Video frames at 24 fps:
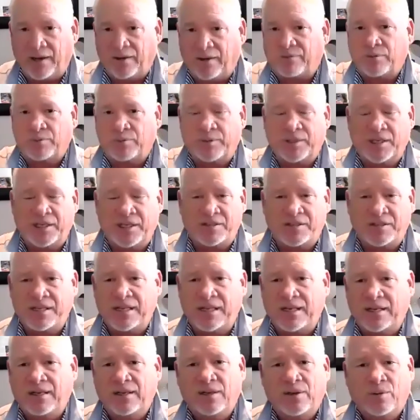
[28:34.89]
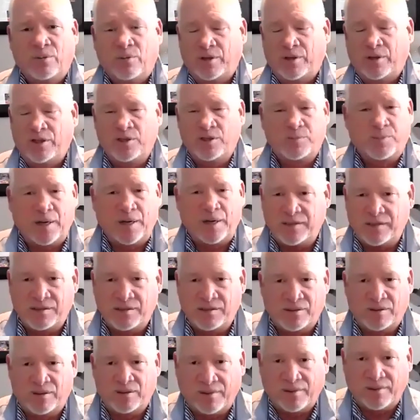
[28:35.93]
or from DC where these prices
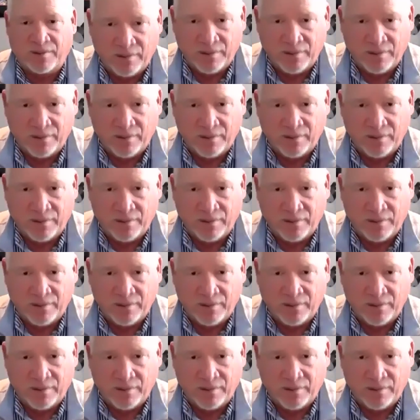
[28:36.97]
are nothing to